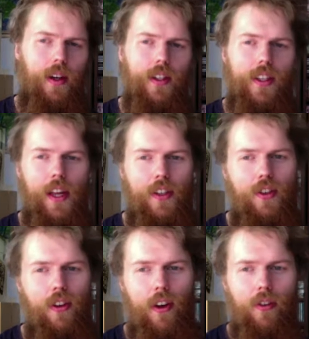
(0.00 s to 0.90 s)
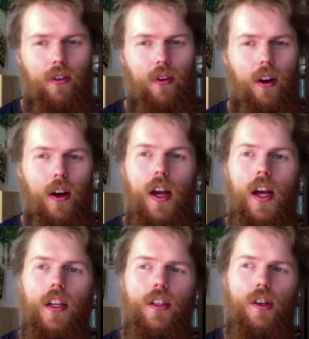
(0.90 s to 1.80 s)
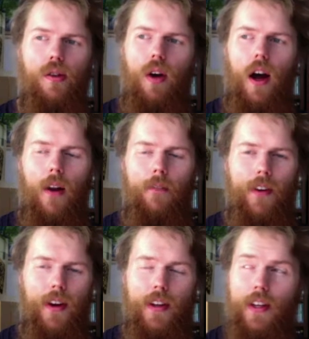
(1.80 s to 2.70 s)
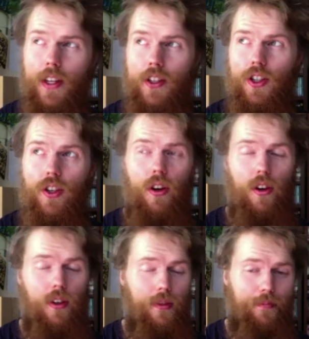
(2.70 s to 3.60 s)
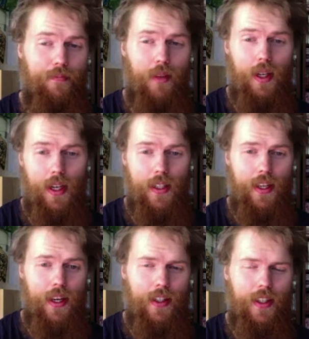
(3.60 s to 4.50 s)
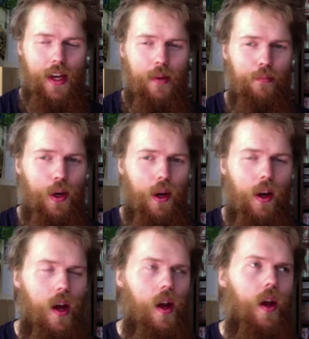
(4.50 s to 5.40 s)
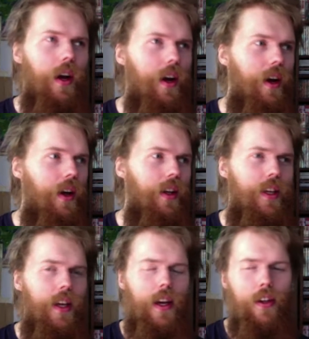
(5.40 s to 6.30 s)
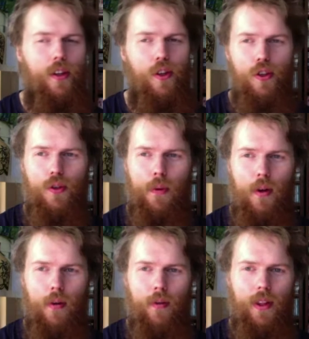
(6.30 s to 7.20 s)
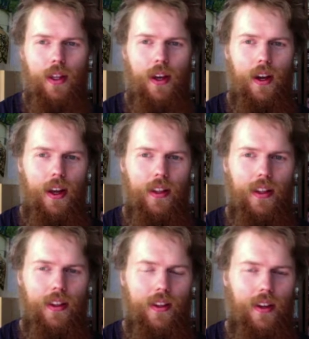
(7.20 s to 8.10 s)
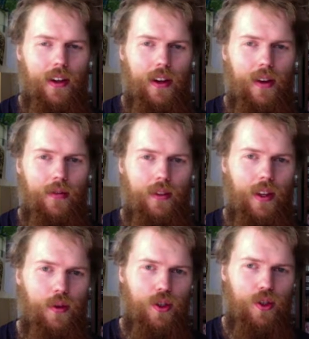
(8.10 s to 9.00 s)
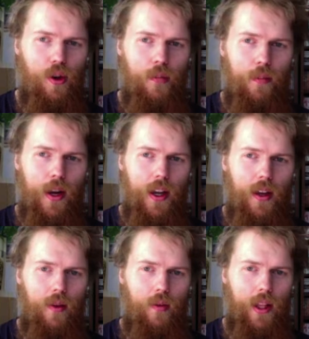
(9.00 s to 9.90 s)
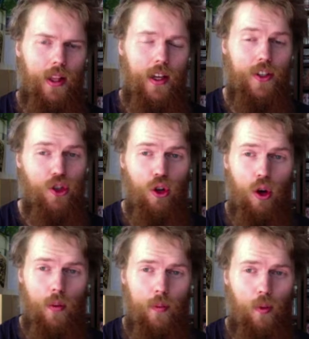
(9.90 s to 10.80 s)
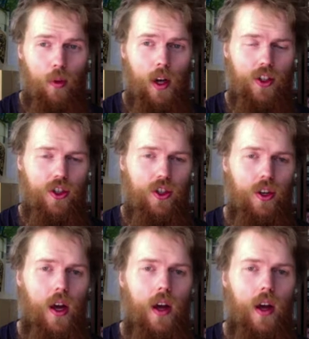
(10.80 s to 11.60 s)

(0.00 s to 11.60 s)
censoring rule. So Alfred Hitchcock, as an example, he had a huge problem with the idea that there was somebody with a stopwatch